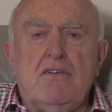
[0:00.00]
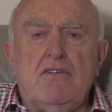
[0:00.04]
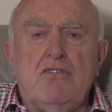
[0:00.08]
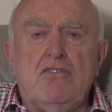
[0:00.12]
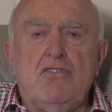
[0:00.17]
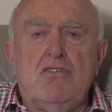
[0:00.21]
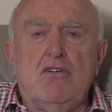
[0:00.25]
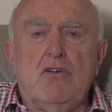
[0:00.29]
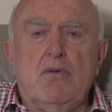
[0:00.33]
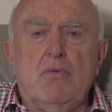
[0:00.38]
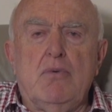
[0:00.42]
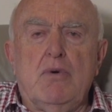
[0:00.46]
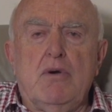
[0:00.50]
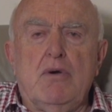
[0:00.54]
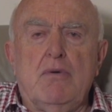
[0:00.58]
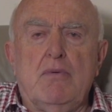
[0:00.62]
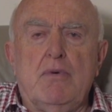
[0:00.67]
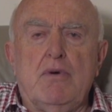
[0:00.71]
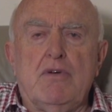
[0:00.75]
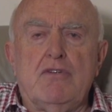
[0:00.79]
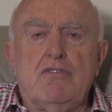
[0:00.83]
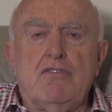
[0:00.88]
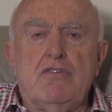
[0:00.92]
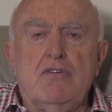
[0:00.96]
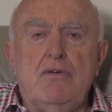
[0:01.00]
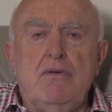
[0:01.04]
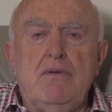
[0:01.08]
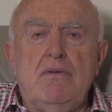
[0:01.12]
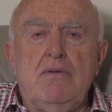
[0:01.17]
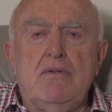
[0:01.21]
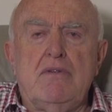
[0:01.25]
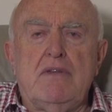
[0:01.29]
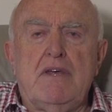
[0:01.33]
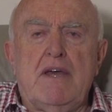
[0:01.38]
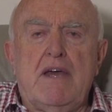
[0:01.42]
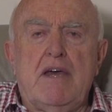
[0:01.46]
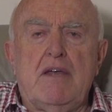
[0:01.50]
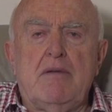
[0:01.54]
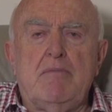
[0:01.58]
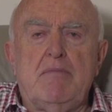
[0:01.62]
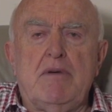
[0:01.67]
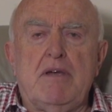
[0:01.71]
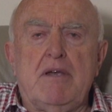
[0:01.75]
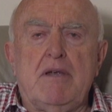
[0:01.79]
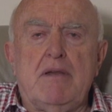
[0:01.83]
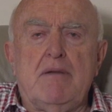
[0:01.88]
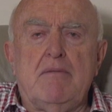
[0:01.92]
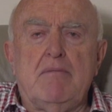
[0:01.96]
During World War II, there had
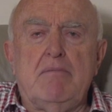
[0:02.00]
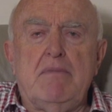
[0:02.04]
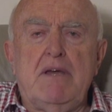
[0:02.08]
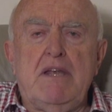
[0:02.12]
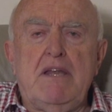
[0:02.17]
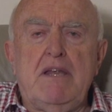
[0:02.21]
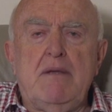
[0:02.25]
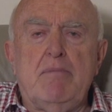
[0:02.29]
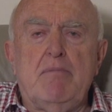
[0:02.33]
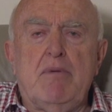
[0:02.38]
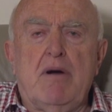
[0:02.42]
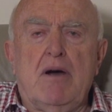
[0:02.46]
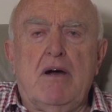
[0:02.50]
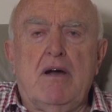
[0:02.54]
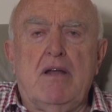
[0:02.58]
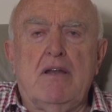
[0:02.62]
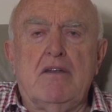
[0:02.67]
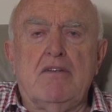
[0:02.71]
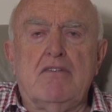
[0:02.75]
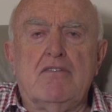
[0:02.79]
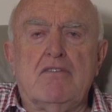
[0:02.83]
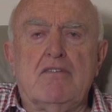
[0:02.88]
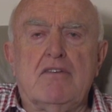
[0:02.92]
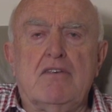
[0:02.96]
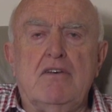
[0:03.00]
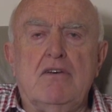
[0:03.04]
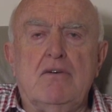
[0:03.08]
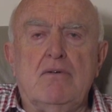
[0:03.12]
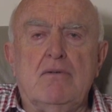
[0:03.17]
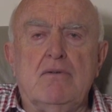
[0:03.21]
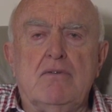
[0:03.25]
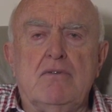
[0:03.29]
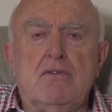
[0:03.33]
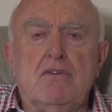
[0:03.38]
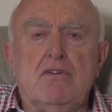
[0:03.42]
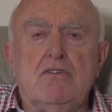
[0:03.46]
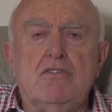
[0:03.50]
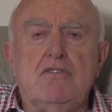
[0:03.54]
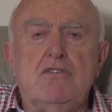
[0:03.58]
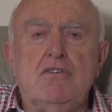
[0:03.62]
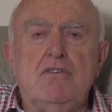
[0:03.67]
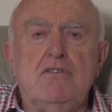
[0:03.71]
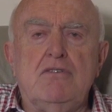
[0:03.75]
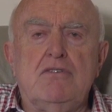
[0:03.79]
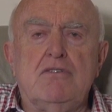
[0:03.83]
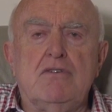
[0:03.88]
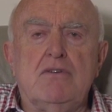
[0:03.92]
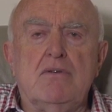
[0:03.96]
been many pilots killed
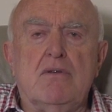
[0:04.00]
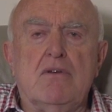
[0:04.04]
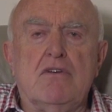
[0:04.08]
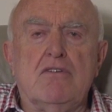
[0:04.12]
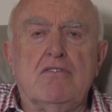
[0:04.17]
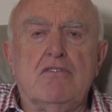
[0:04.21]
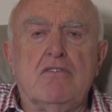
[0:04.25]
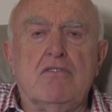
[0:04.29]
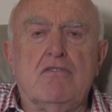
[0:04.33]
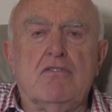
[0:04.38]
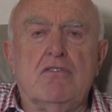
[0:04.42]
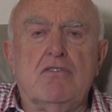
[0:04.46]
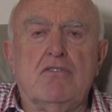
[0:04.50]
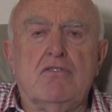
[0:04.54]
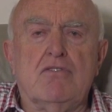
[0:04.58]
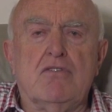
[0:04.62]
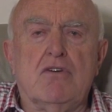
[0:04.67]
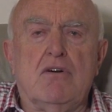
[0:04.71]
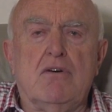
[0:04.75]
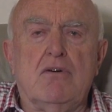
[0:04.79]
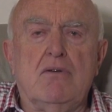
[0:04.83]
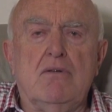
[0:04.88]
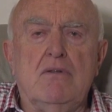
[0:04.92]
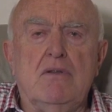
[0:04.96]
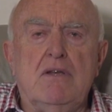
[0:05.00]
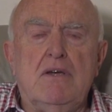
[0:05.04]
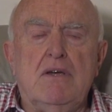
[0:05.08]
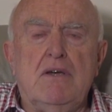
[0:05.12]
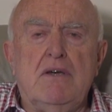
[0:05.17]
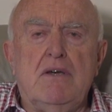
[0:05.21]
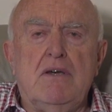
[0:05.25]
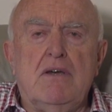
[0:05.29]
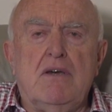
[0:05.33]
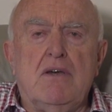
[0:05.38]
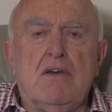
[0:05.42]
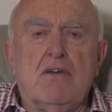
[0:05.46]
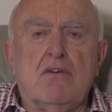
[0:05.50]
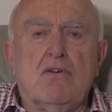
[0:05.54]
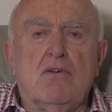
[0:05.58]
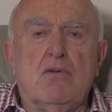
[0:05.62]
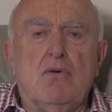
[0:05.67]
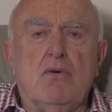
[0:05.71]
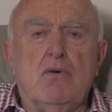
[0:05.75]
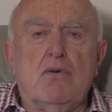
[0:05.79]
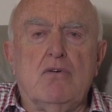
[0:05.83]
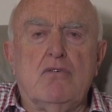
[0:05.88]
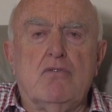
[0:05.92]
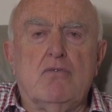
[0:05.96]
due to loss of control
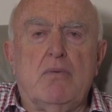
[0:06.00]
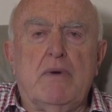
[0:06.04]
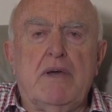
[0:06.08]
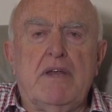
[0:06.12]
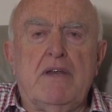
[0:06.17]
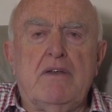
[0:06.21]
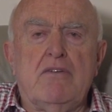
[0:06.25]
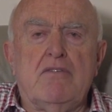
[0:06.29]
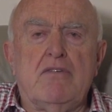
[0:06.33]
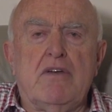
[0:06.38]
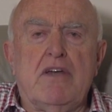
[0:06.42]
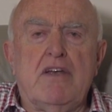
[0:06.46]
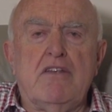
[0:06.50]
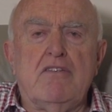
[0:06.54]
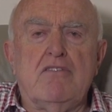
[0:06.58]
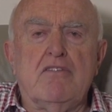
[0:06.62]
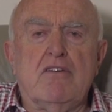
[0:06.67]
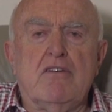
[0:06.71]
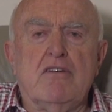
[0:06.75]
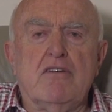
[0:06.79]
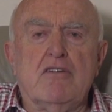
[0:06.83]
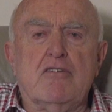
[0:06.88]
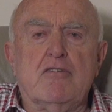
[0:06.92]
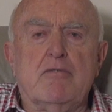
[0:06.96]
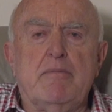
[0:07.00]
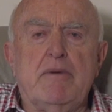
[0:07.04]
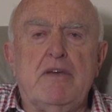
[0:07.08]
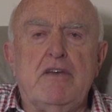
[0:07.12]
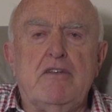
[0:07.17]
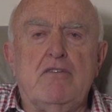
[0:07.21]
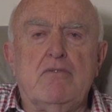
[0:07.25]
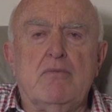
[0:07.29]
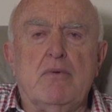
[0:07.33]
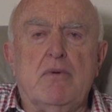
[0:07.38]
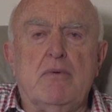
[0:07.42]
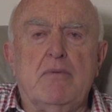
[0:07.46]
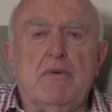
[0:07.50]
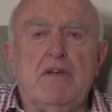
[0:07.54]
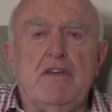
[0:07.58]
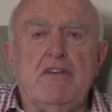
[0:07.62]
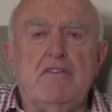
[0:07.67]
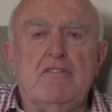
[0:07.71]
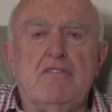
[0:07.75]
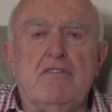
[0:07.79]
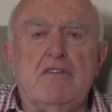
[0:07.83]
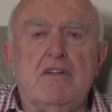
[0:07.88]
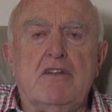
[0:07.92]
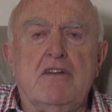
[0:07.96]
caused when transonic speeds were
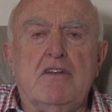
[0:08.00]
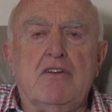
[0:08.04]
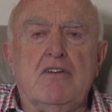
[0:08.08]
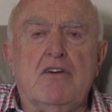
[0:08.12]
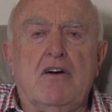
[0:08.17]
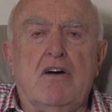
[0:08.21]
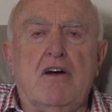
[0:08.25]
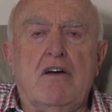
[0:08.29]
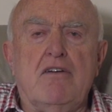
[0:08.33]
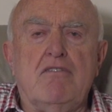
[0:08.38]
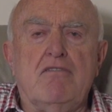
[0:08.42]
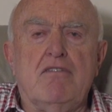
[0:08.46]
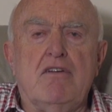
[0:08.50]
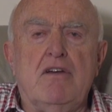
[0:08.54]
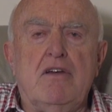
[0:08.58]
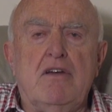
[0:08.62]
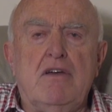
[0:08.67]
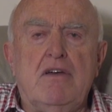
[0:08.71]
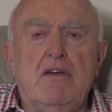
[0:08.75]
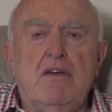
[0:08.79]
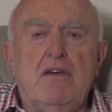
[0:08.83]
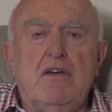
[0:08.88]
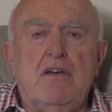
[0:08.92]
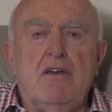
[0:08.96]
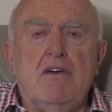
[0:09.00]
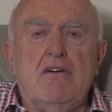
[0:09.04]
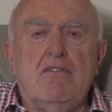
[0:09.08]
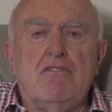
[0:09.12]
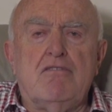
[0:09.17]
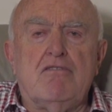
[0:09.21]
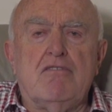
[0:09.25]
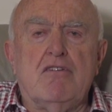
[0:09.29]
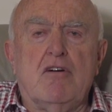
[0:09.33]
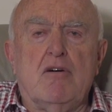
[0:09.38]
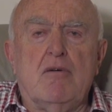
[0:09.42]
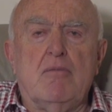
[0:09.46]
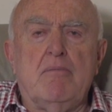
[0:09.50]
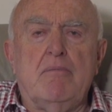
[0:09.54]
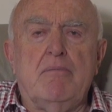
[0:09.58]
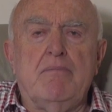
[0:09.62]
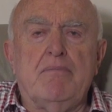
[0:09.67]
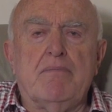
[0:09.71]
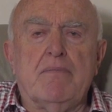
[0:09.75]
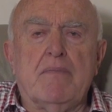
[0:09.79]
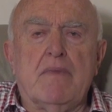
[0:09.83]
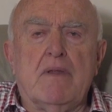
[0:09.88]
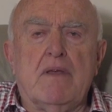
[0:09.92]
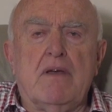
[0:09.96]
reached in a dive from
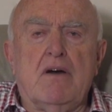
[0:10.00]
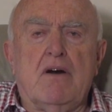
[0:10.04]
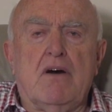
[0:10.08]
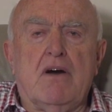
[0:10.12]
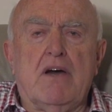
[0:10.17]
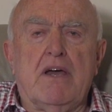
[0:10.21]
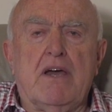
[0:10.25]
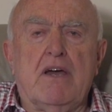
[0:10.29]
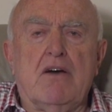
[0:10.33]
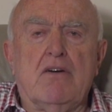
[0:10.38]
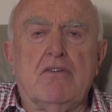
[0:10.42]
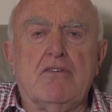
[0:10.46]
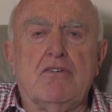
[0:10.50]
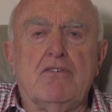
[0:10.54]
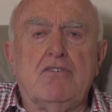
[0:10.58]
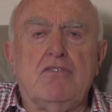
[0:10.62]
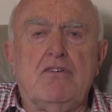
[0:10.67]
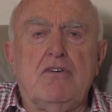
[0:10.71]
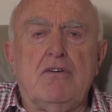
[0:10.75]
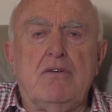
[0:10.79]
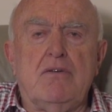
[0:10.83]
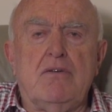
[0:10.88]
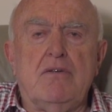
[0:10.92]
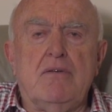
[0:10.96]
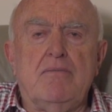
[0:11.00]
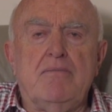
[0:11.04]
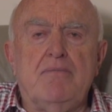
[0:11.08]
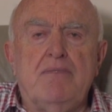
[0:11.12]
high altitude.